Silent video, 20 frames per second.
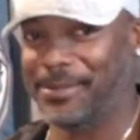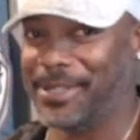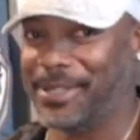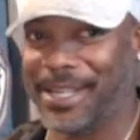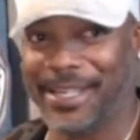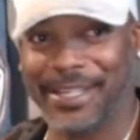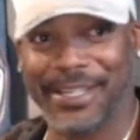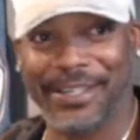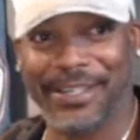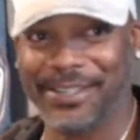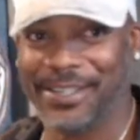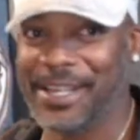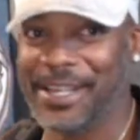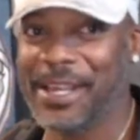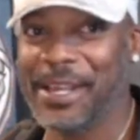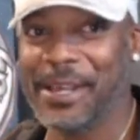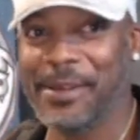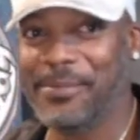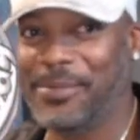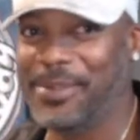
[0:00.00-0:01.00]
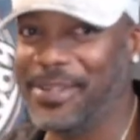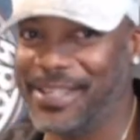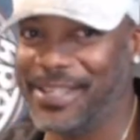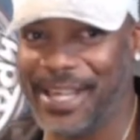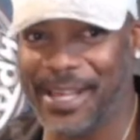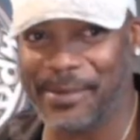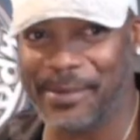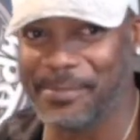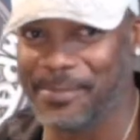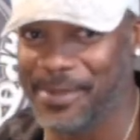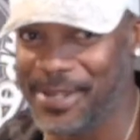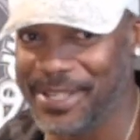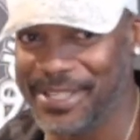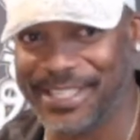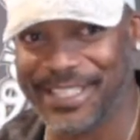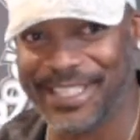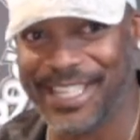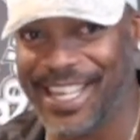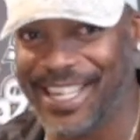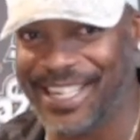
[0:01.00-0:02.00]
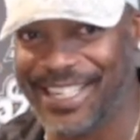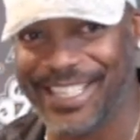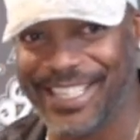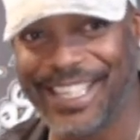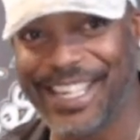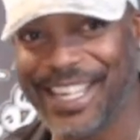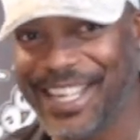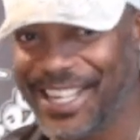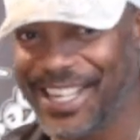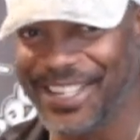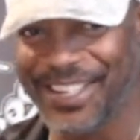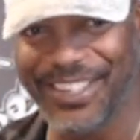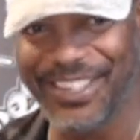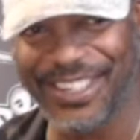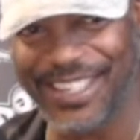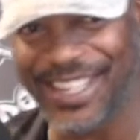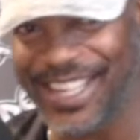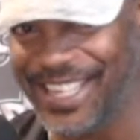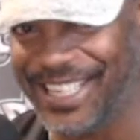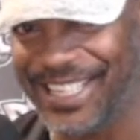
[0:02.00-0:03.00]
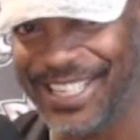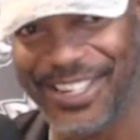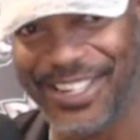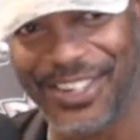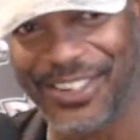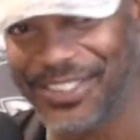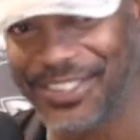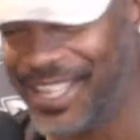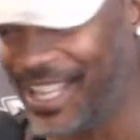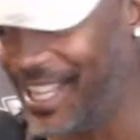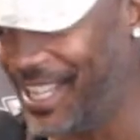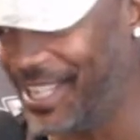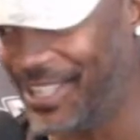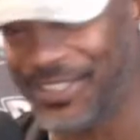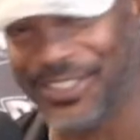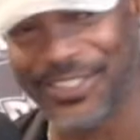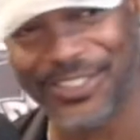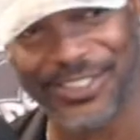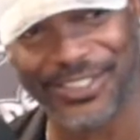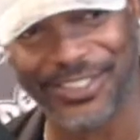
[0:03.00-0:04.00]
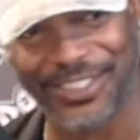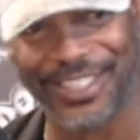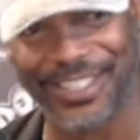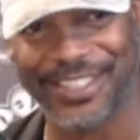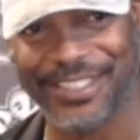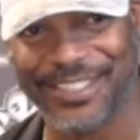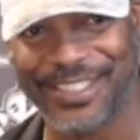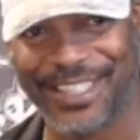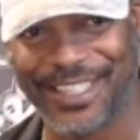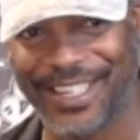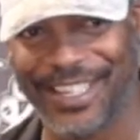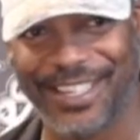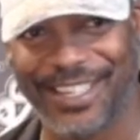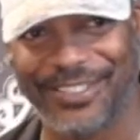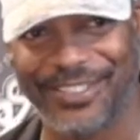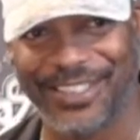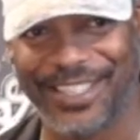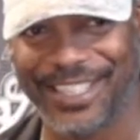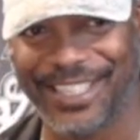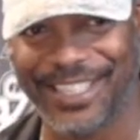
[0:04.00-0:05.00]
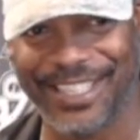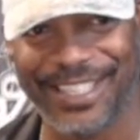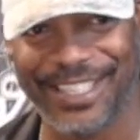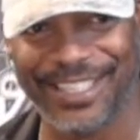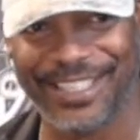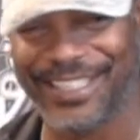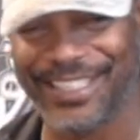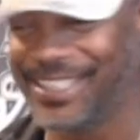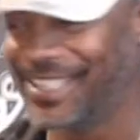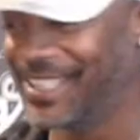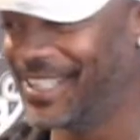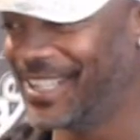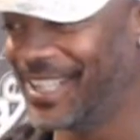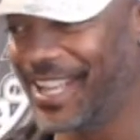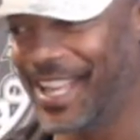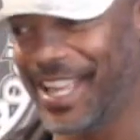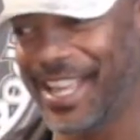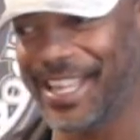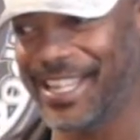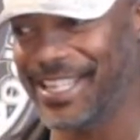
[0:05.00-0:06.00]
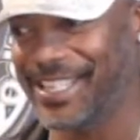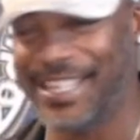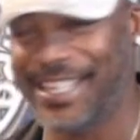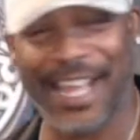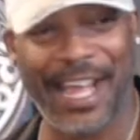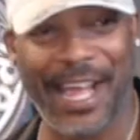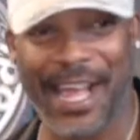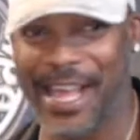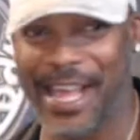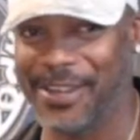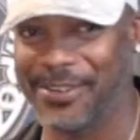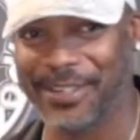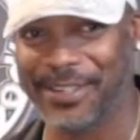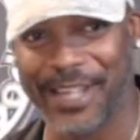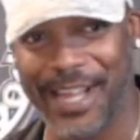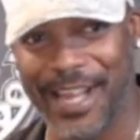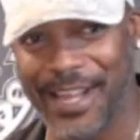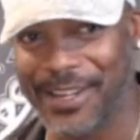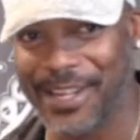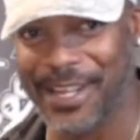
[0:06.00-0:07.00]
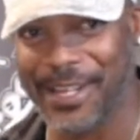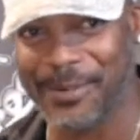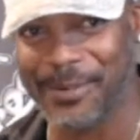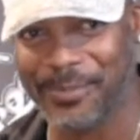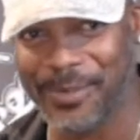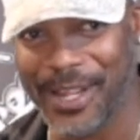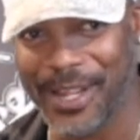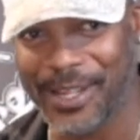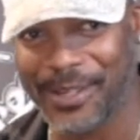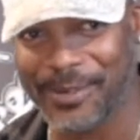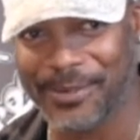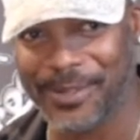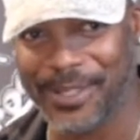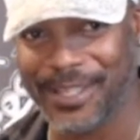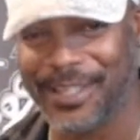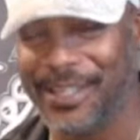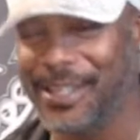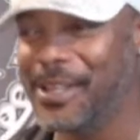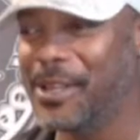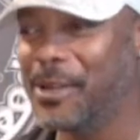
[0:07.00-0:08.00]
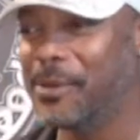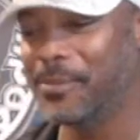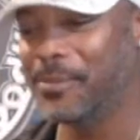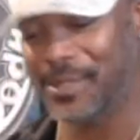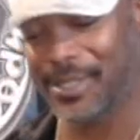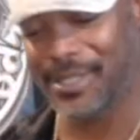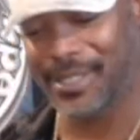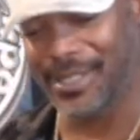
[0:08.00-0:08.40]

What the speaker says: like, yo, be like months later, and you like, yo, okay, cool. You know what I'm saying? We good. Hey, I don't got a problem with it. But